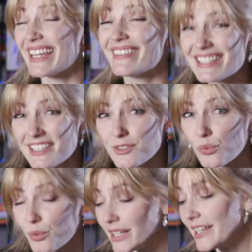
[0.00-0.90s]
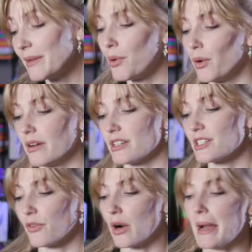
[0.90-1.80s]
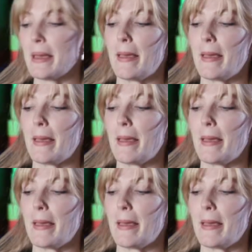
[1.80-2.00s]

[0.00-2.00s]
And this is really important for